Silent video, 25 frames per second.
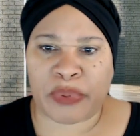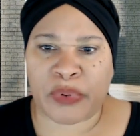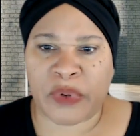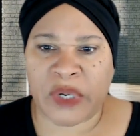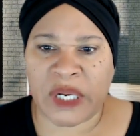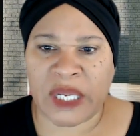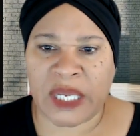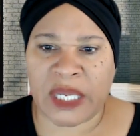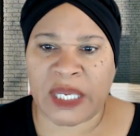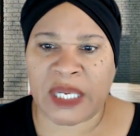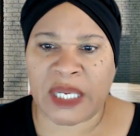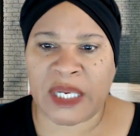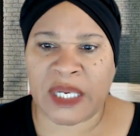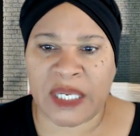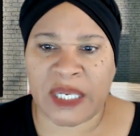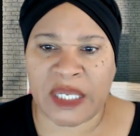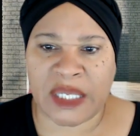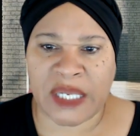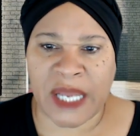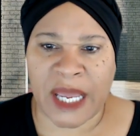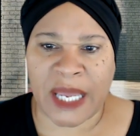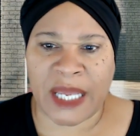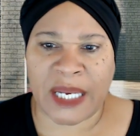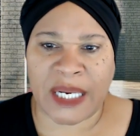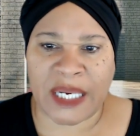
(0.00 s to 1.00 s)
pretty
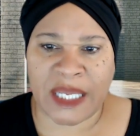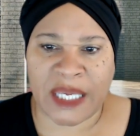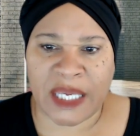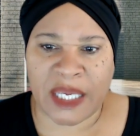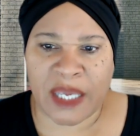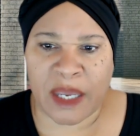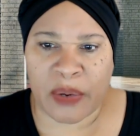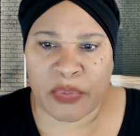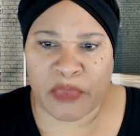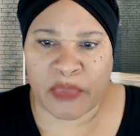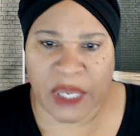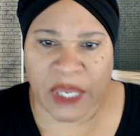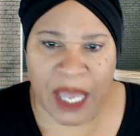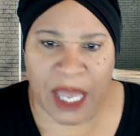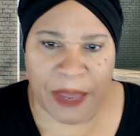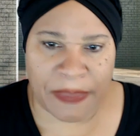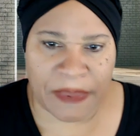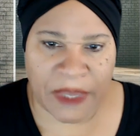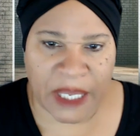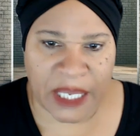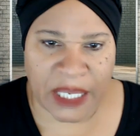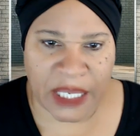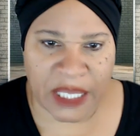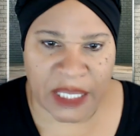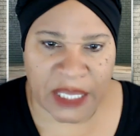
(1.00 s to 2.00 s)
daily recap
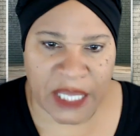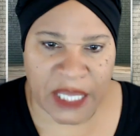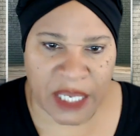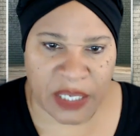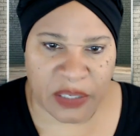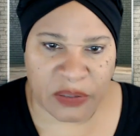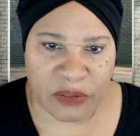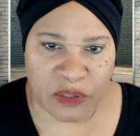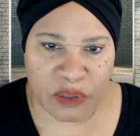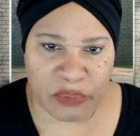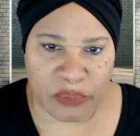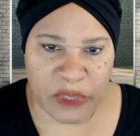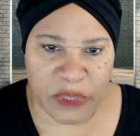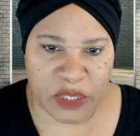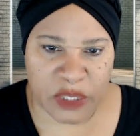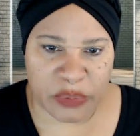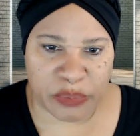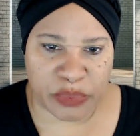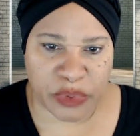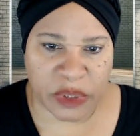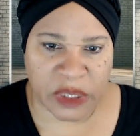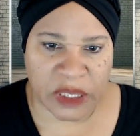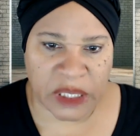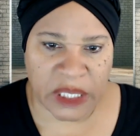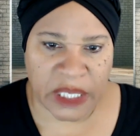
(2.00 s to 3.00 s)
lady. Thank you so much,
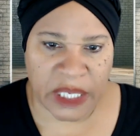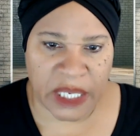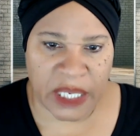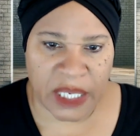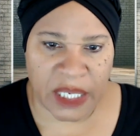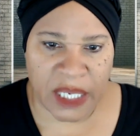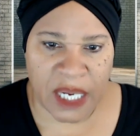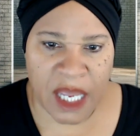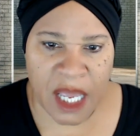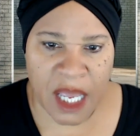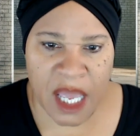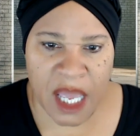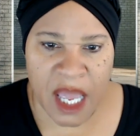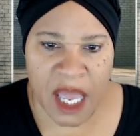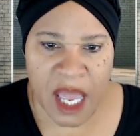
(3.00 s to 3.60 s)
Brooklyn.